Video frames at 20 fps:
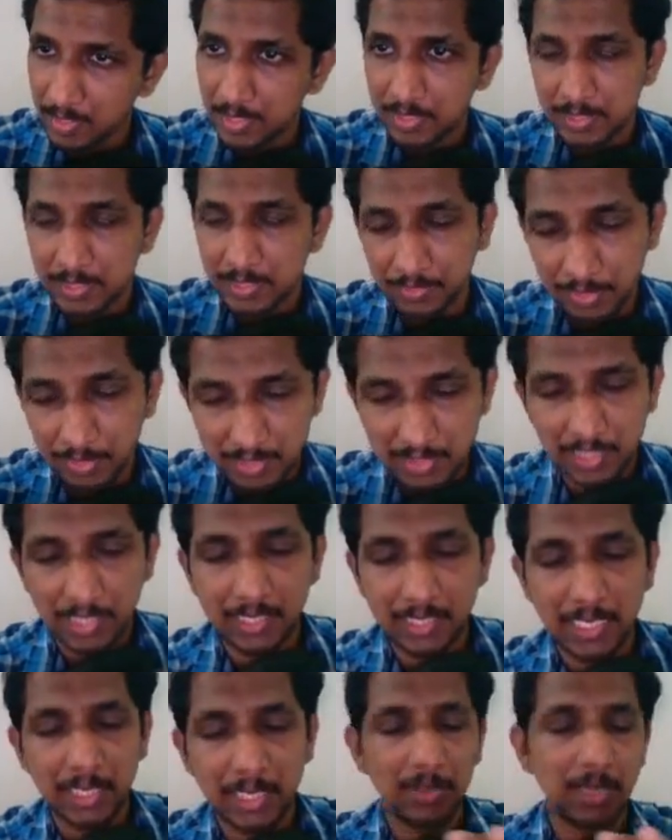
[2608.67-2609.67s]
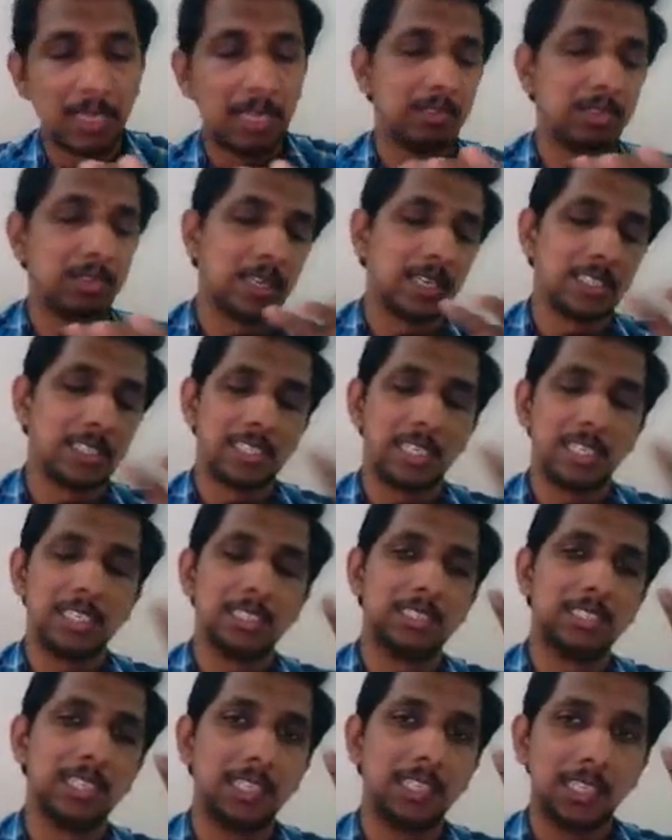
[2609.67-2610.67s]
say first thing that you have to understand
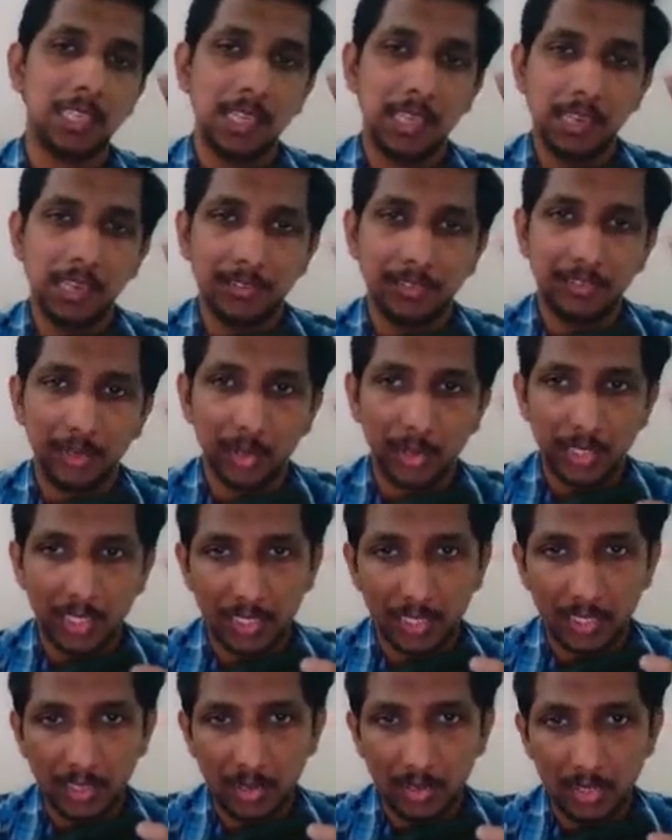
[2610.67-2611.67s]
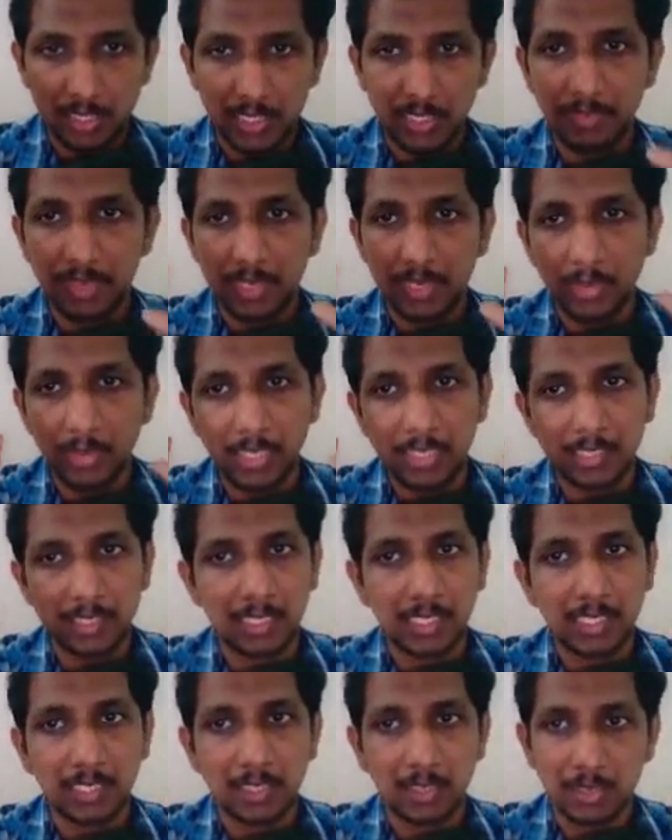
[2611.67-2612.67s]
is that for torsion, when you
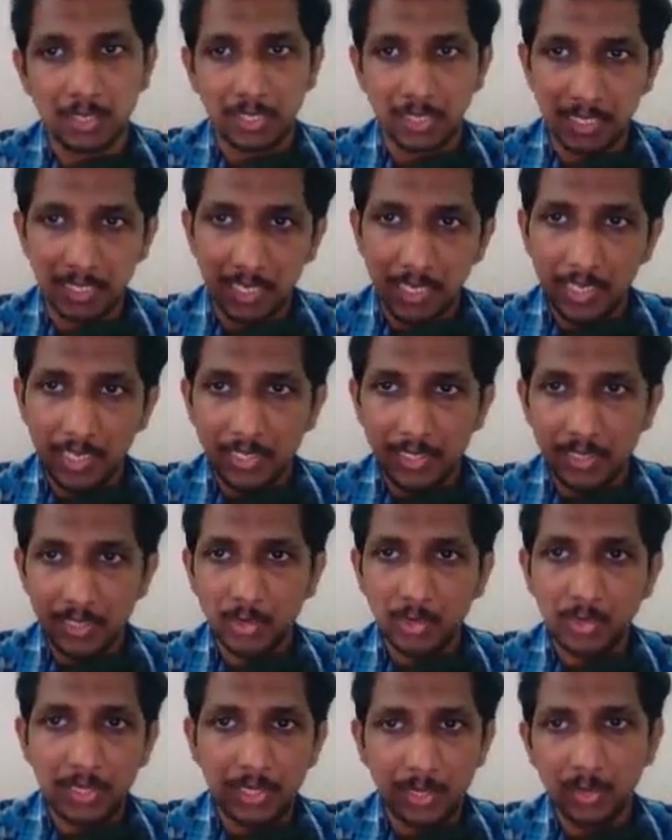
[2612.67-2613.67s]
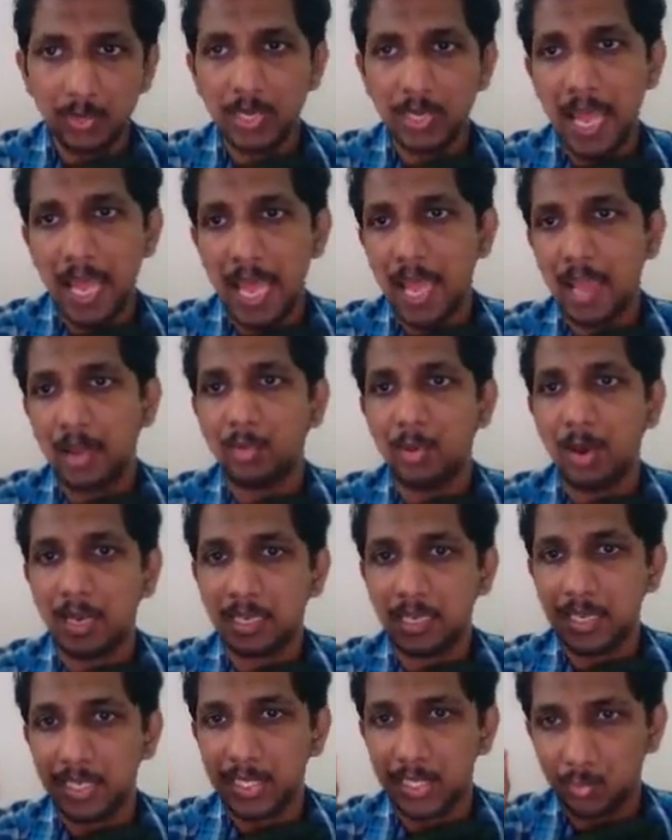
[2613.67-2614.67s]
consider torsion, you should have
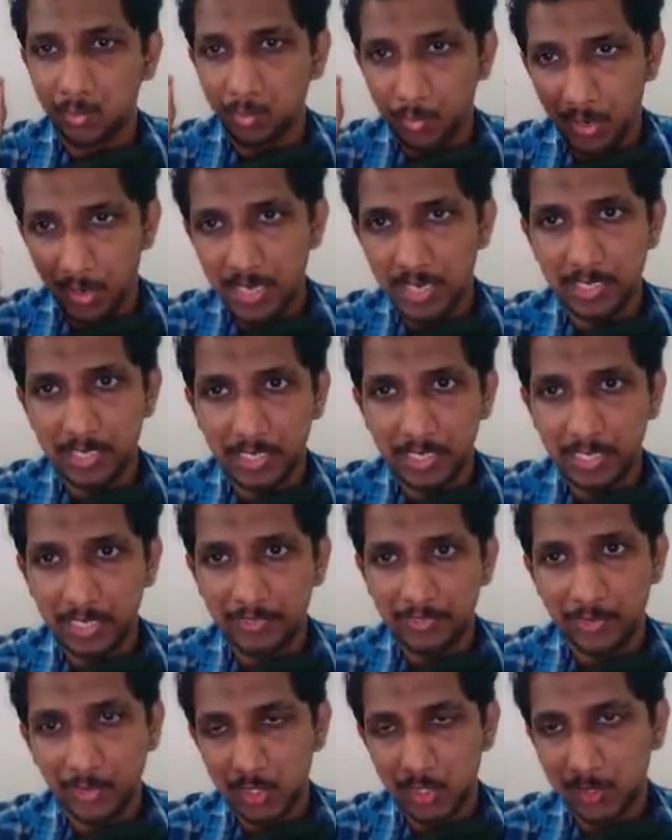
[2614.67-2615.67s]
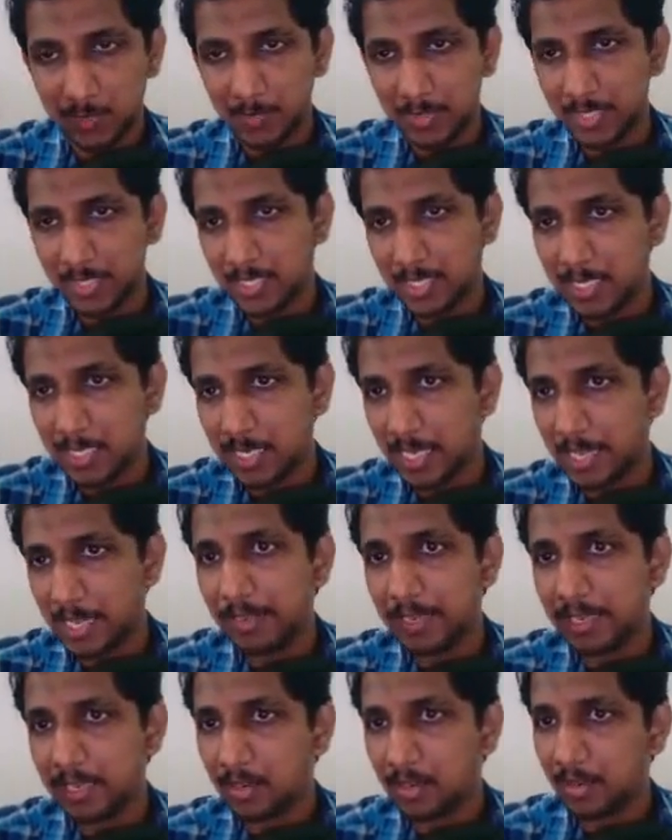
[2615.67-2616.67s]
at least 1 reinforcement in
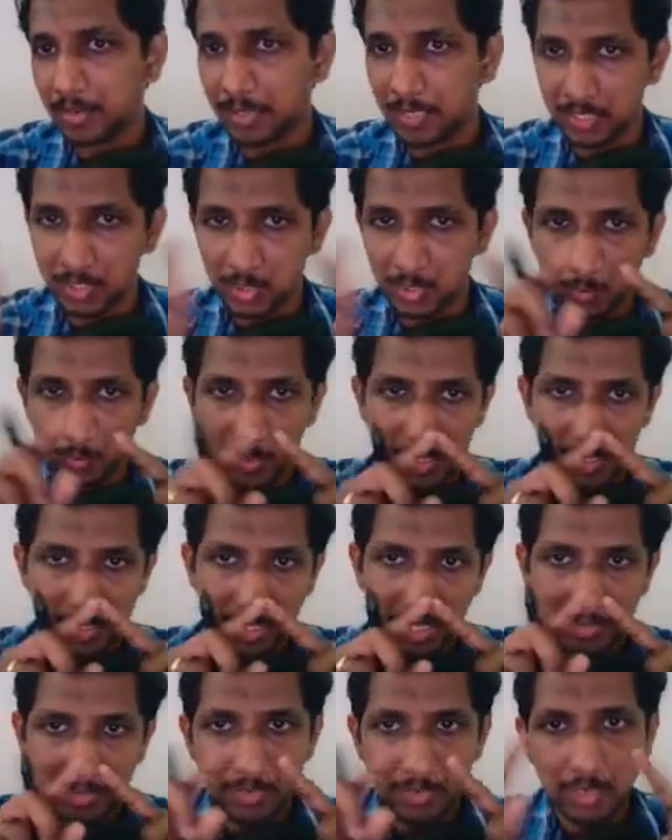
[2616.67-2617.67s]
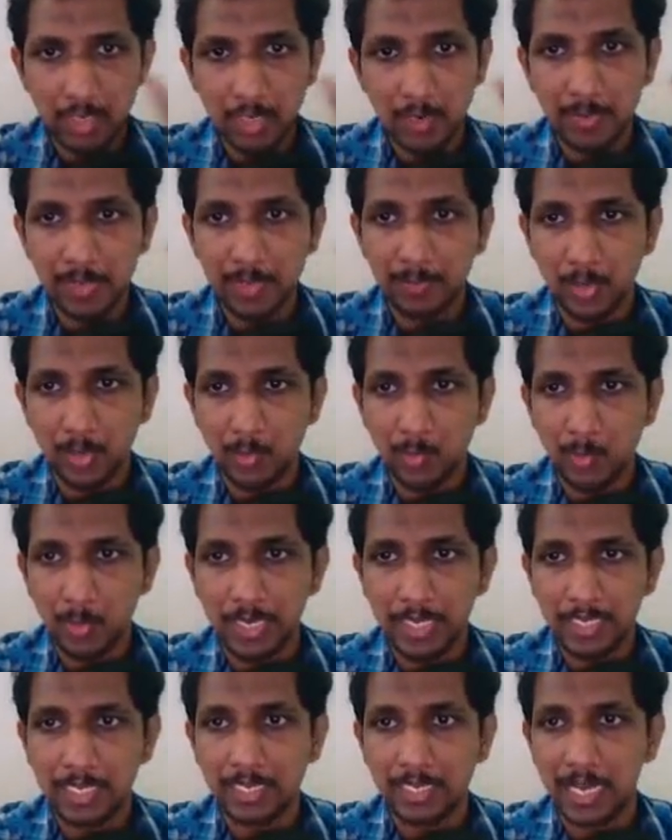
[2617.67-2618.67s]
every corner. So basically we will be
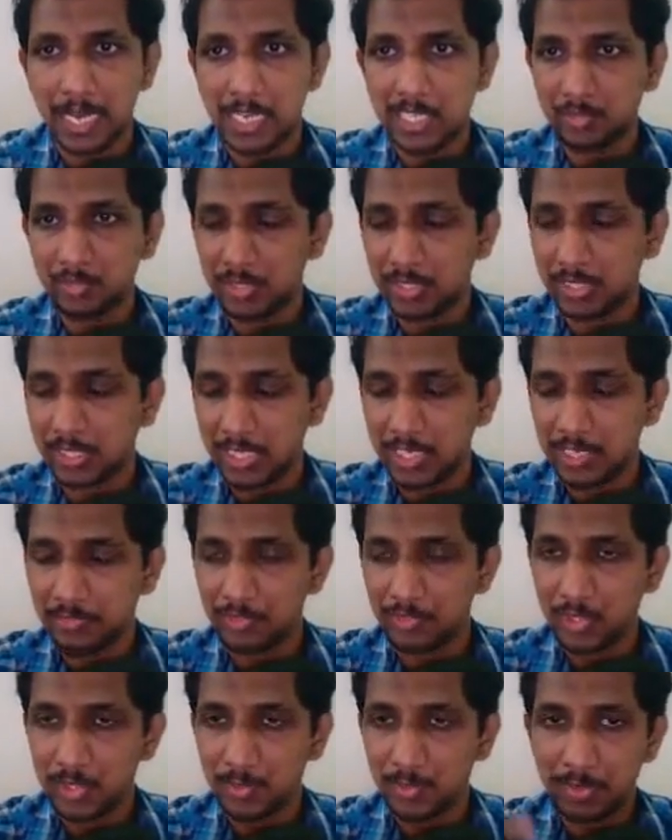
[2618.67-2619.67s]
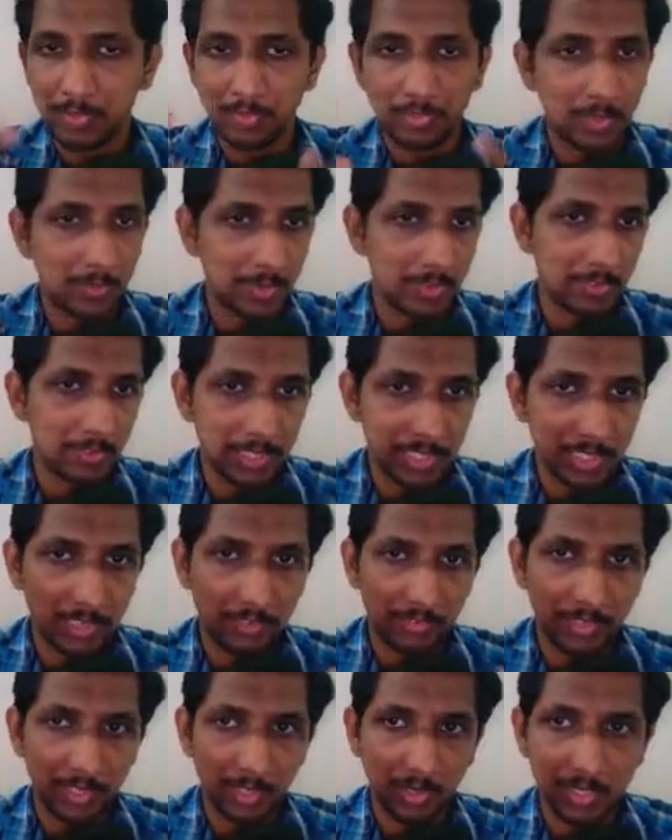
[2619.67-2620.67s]
providing a transverse reinforcement for prevention
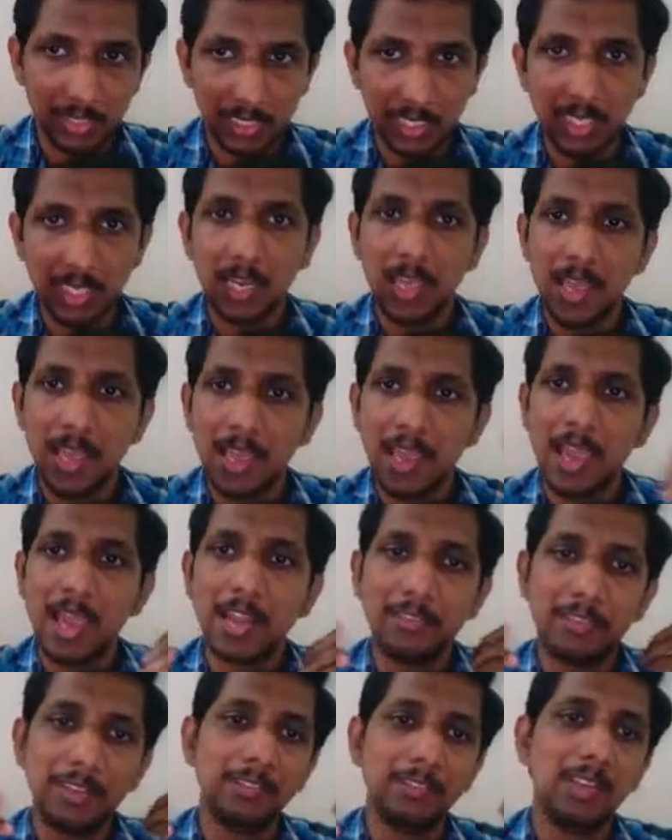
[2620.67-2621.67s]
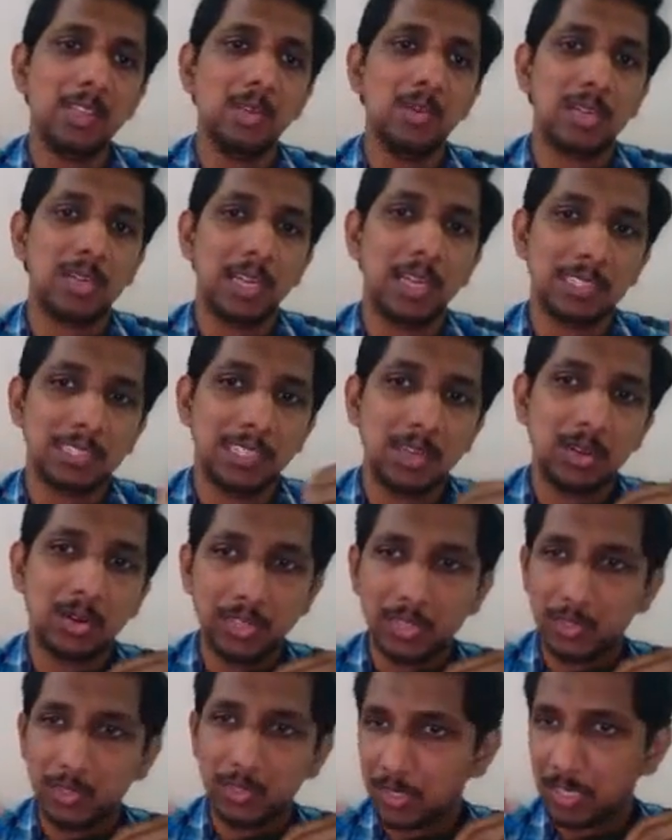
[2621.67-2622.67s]
of torsion, and we will utilize the
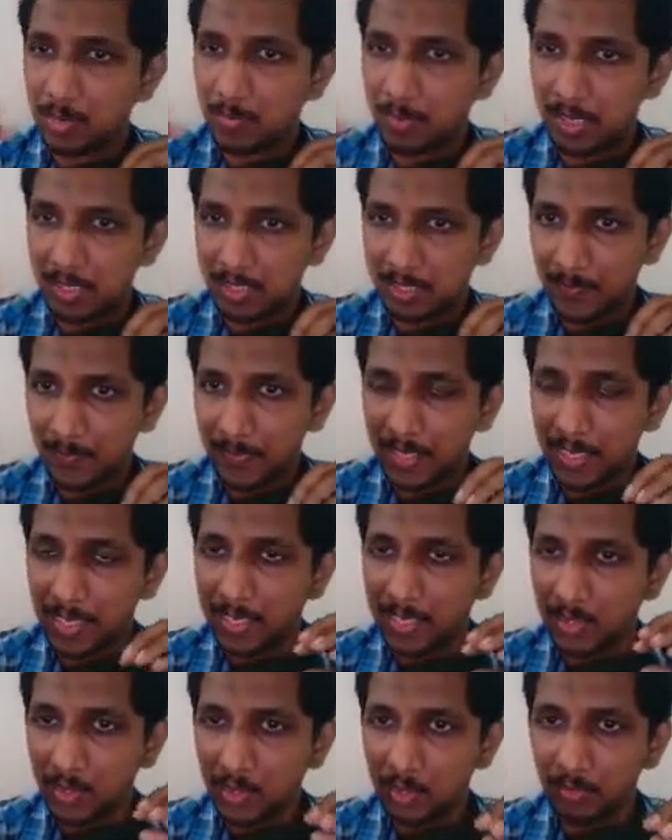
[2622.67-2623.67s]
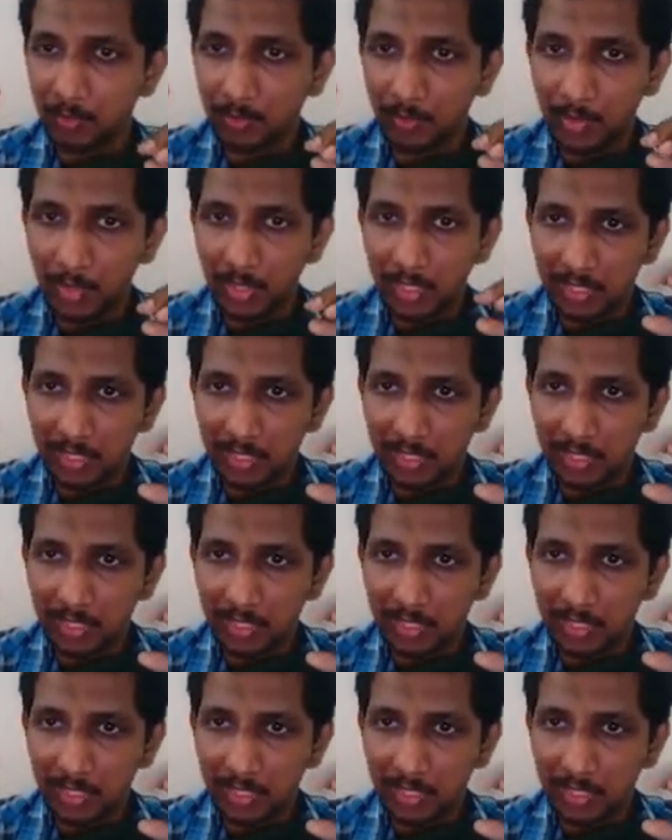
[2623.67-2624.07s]
longitudinal bars. So